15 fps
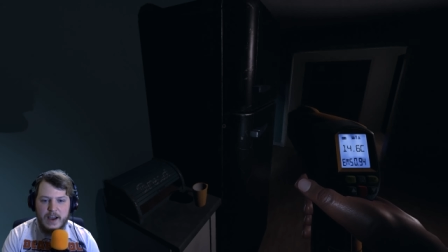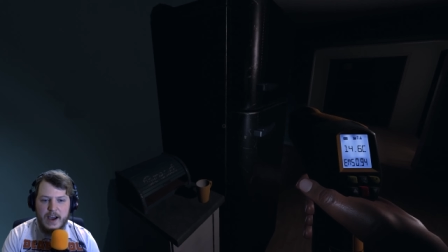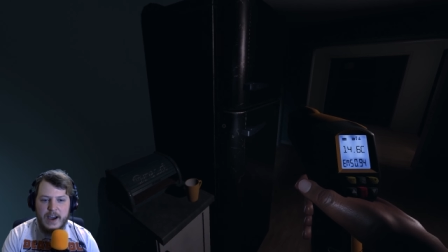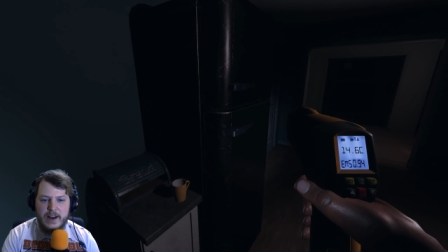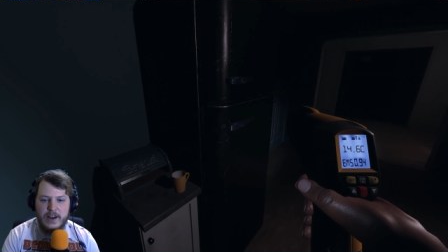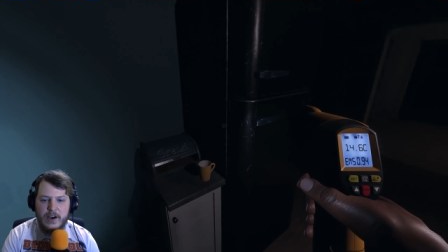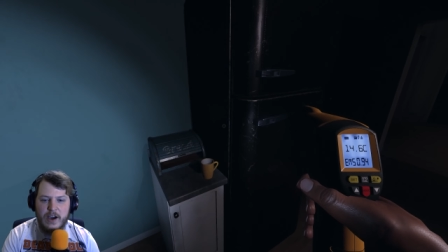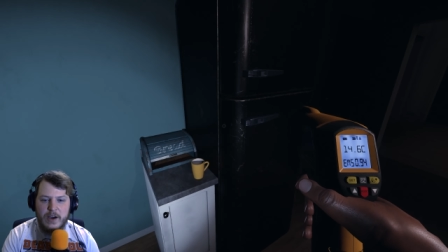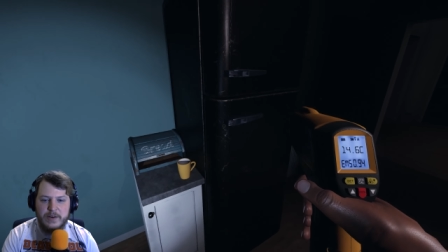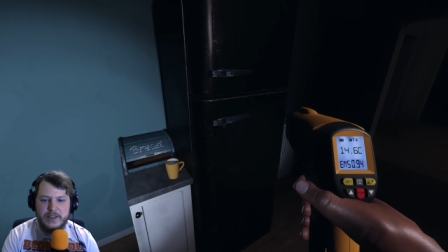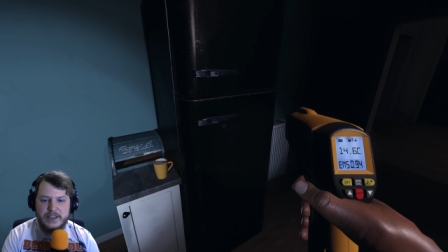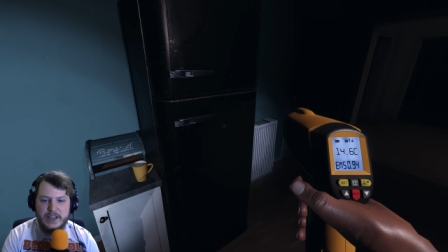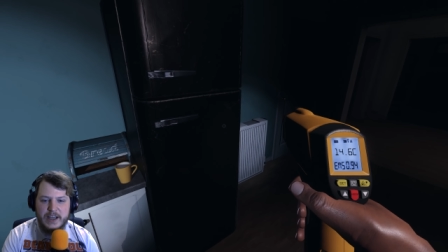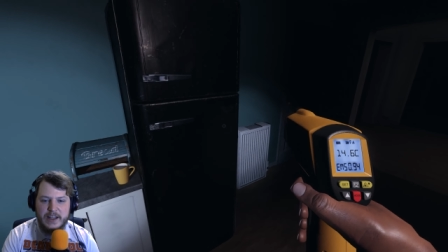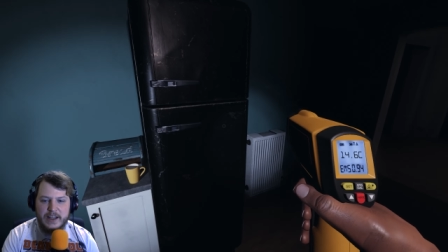I know, I was
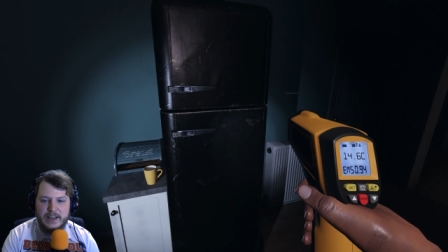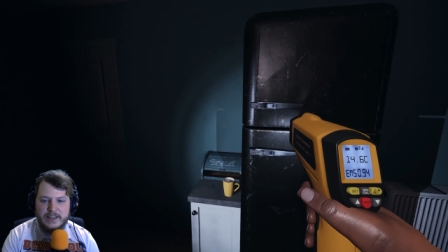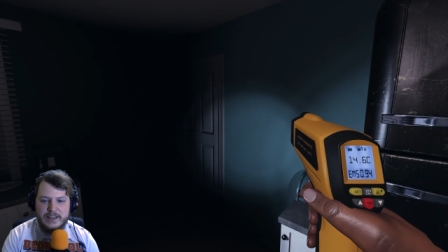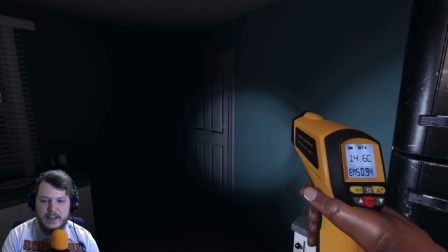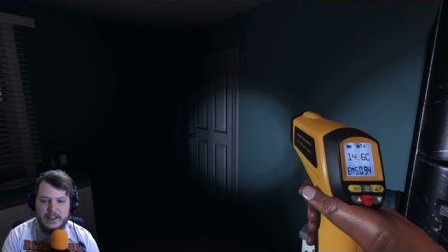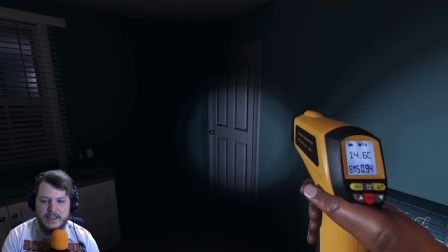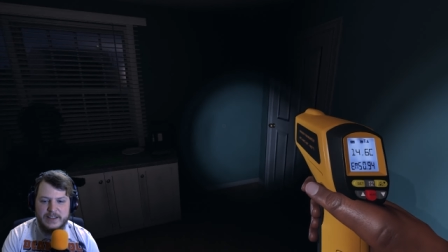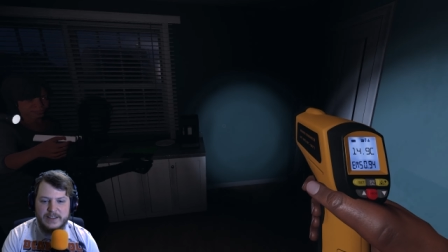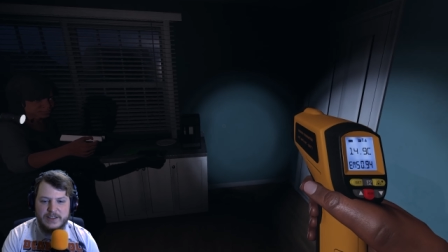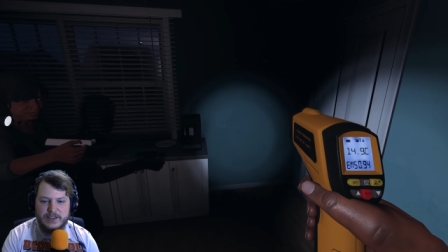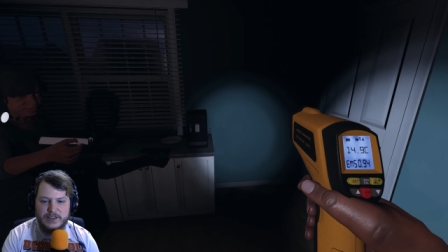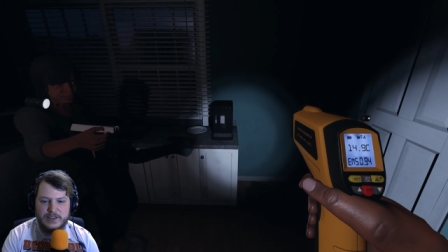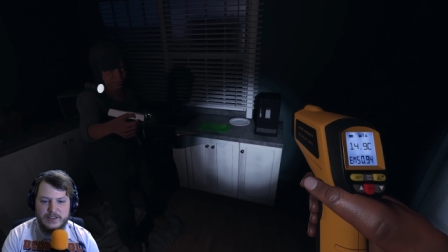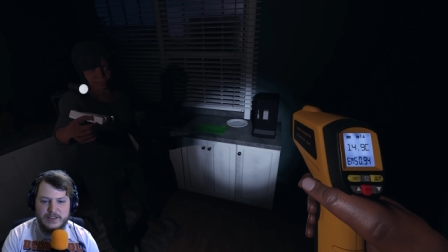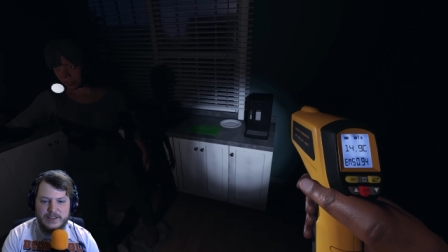saying that. It's like, that's
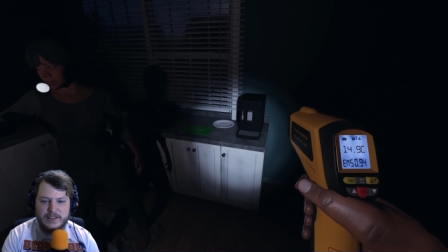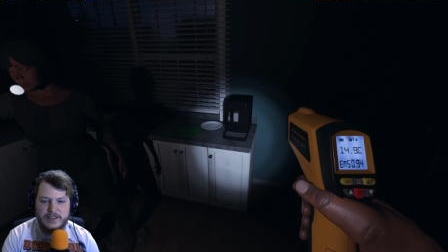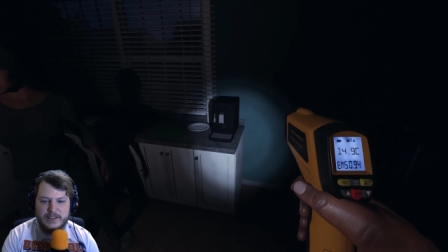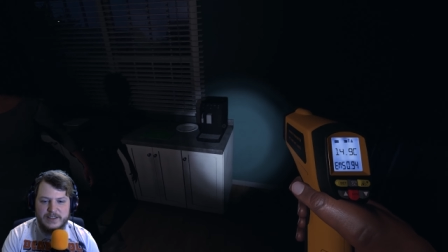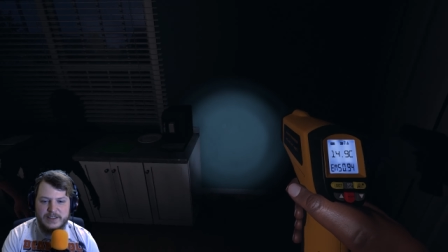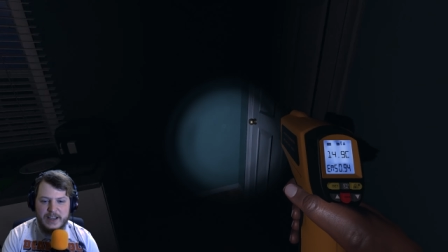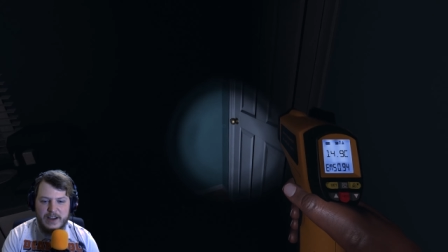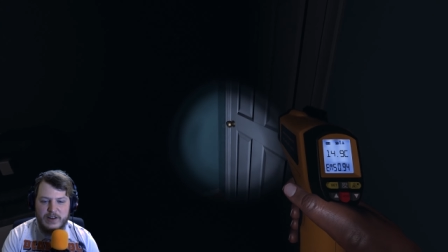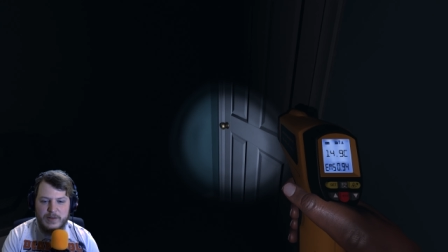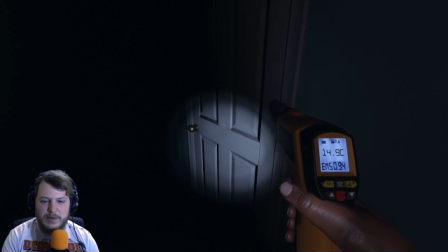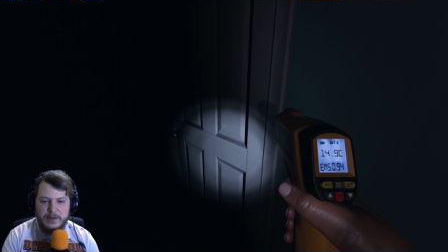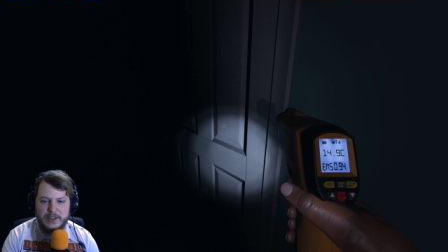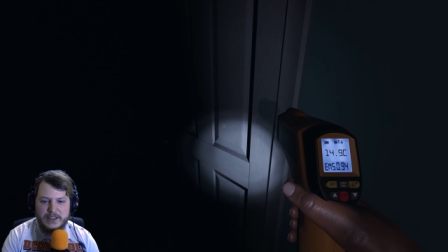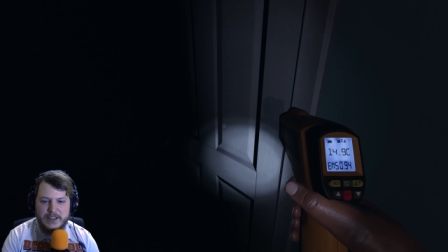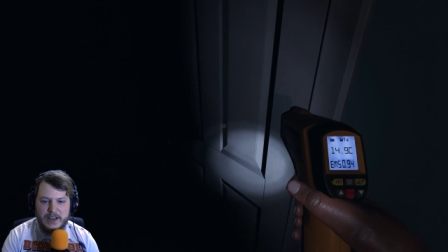just, just
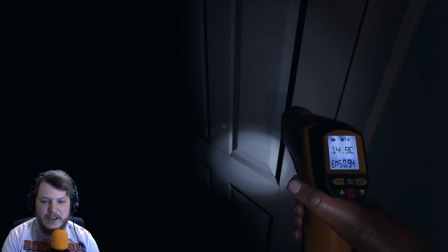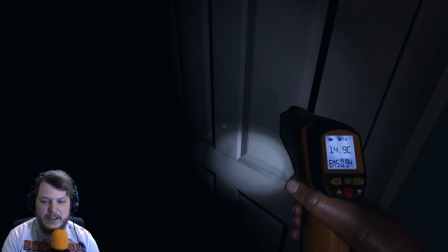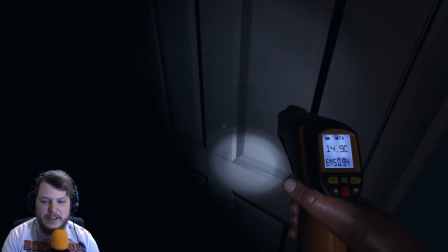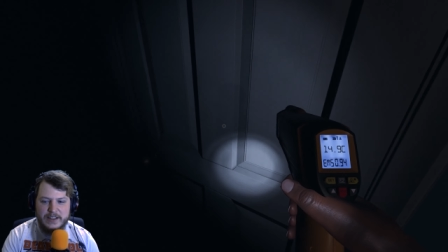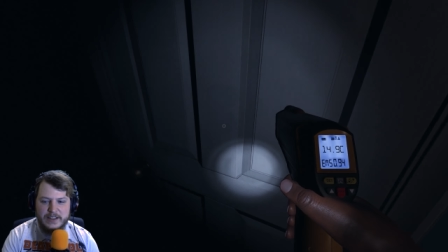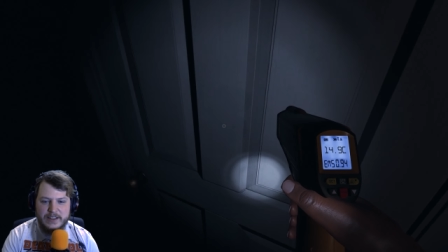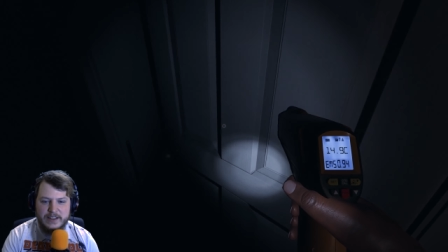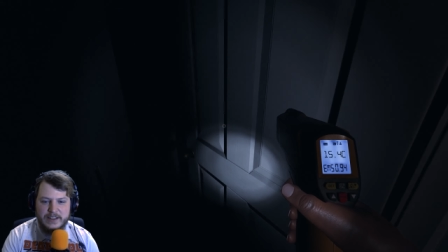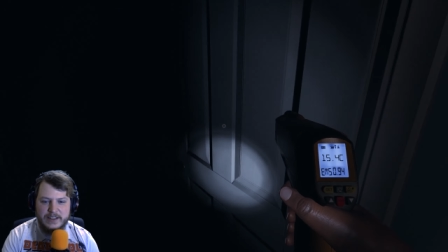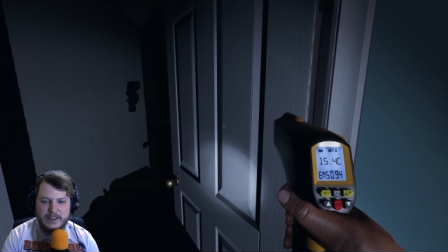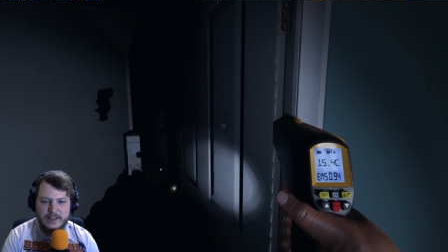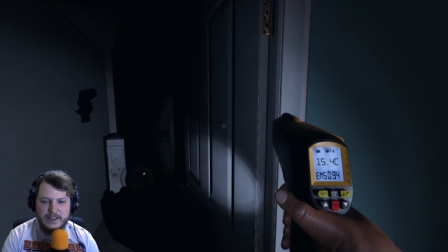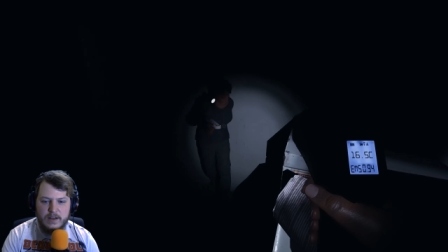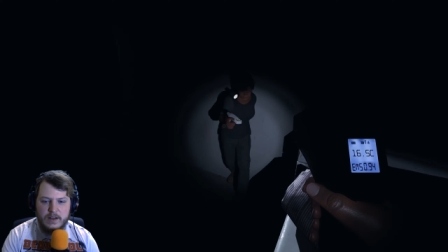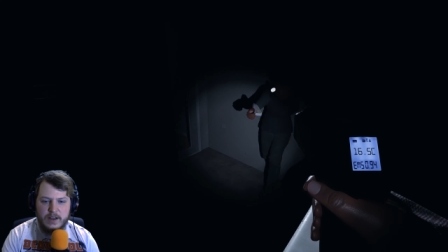terrible design.
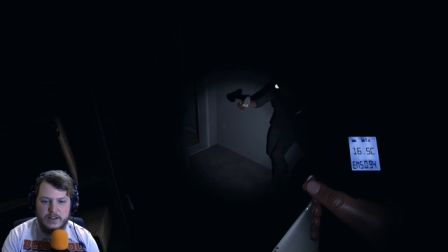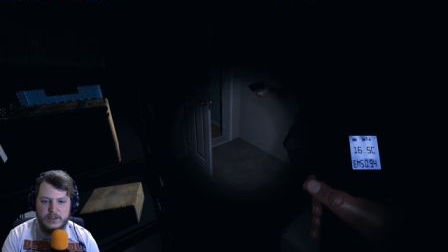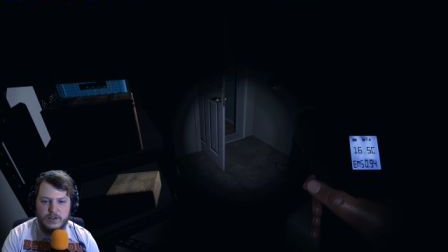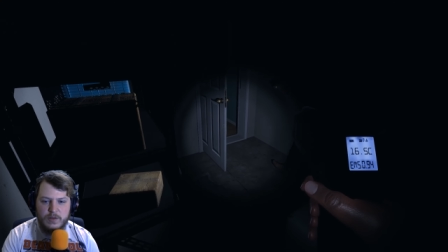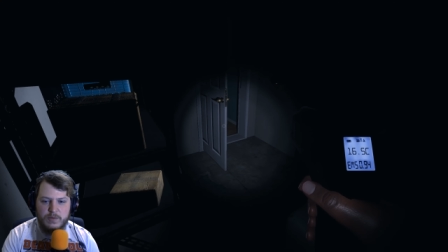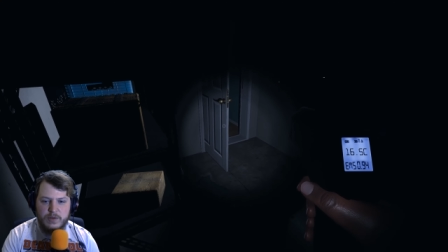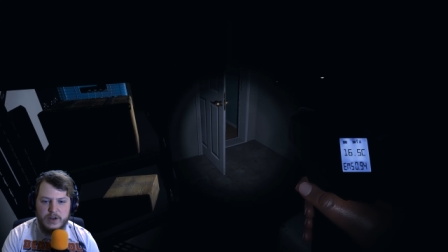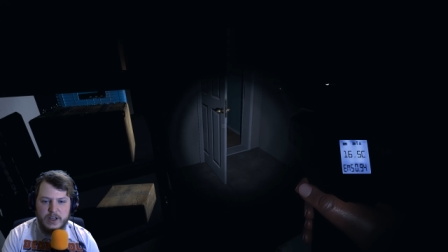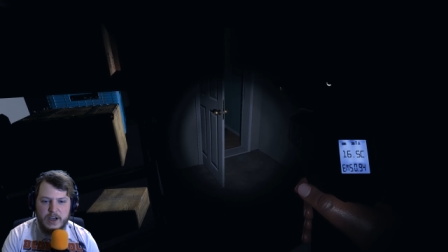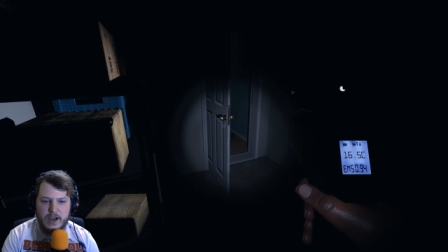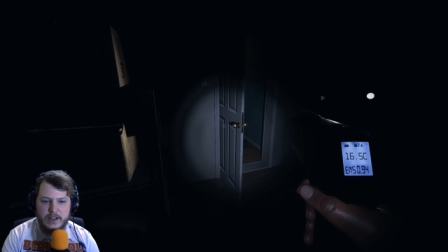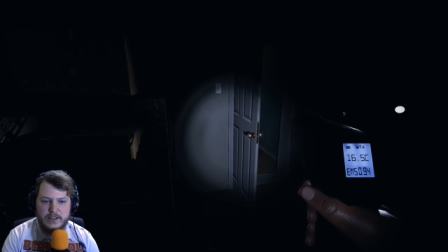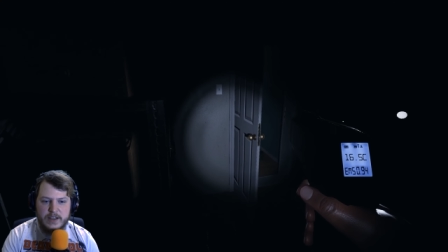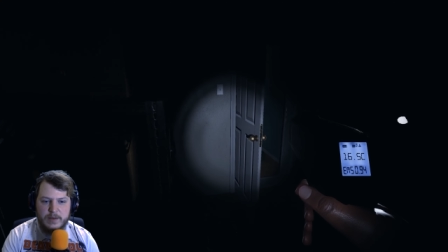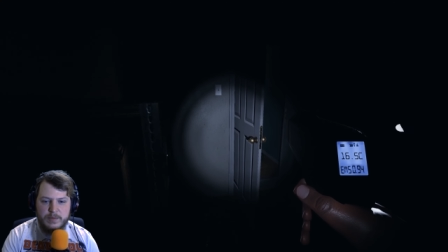It's all pretty
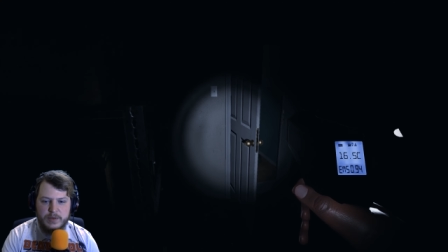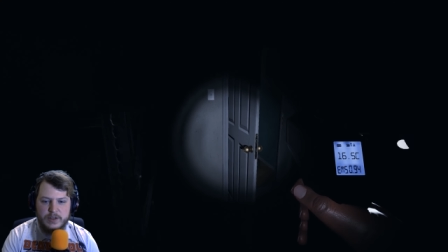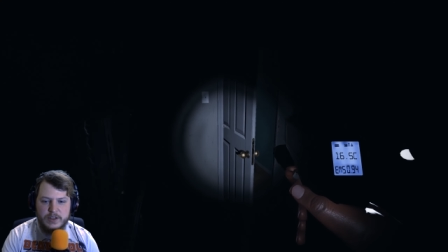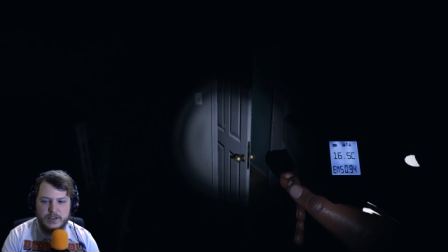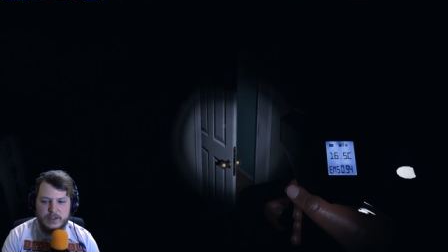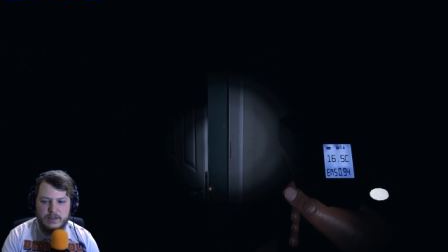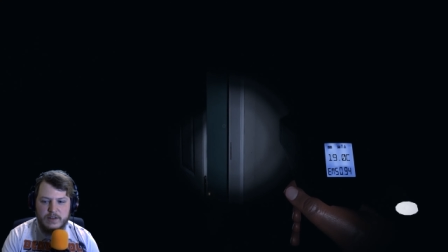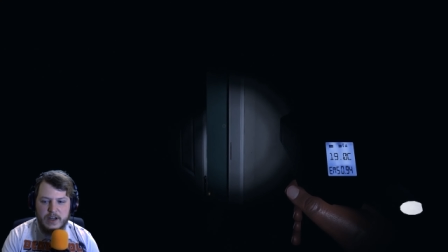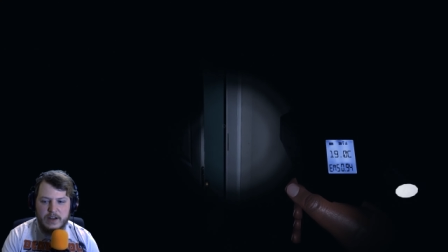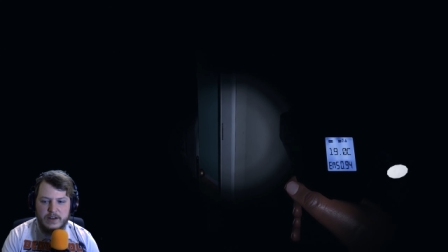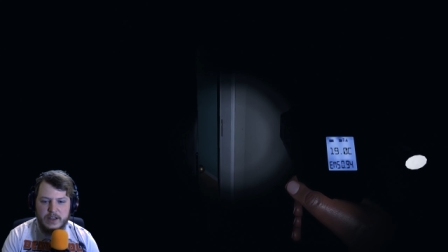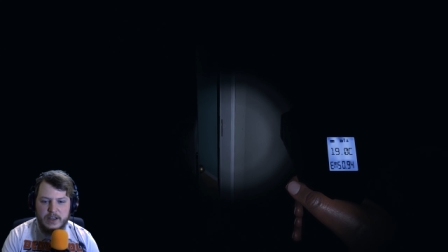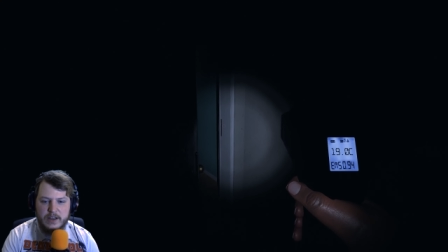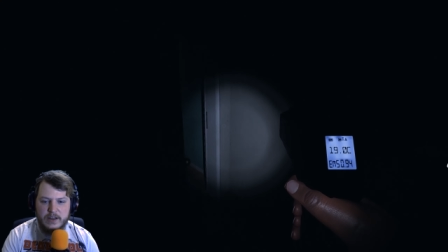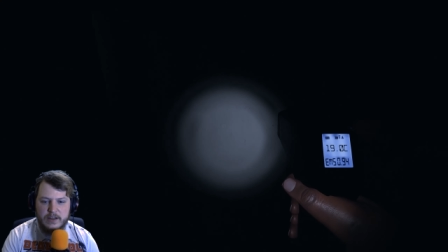high temperatures around
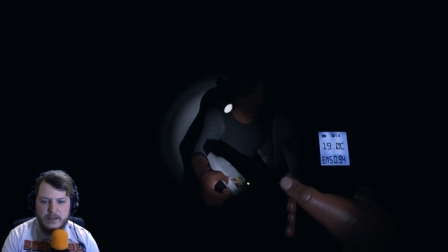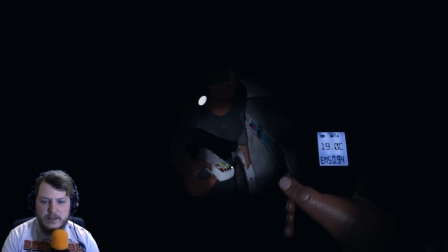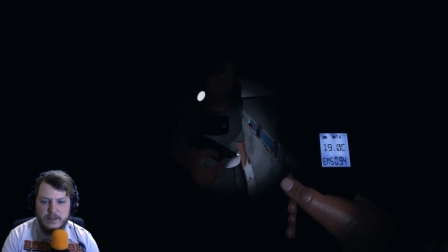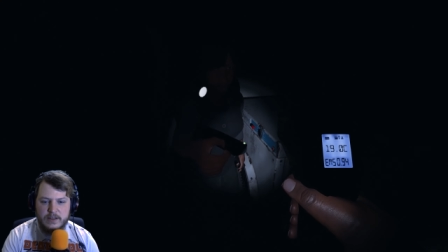here.